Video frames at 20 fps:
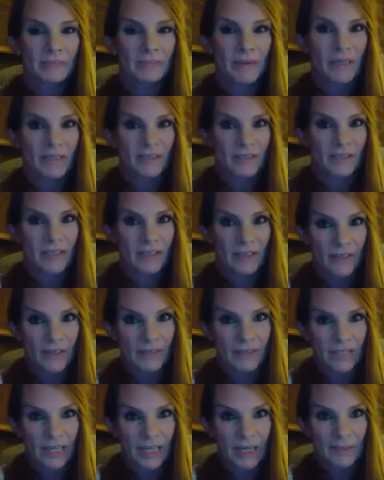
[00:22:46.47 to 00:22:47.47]
especially at
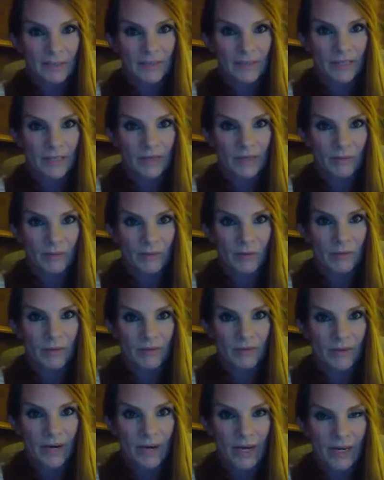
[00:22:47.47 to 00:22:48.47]
those depths, it will be
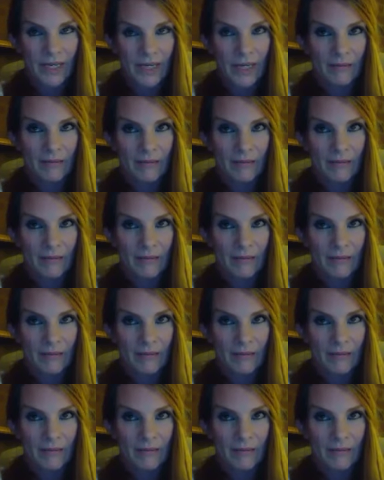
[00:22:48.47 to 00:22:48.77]
fracking.